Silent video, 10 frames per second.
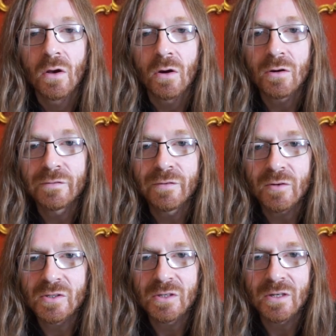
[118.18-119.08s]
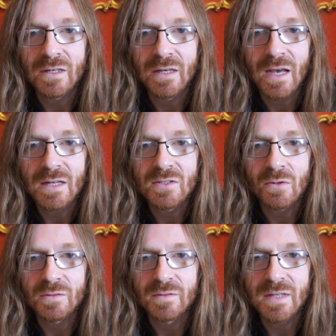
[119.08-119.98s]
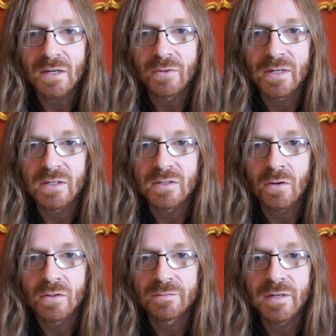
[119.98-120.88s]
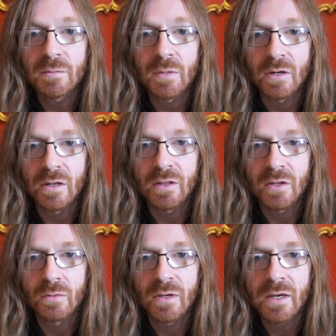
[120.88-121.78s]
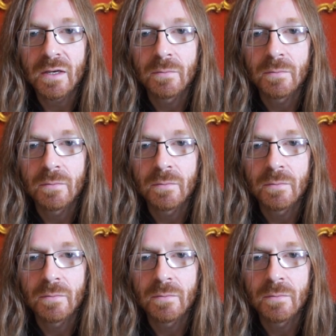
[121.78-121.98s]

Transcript: Unfortunately, head socks for decorators aren't available in the UK.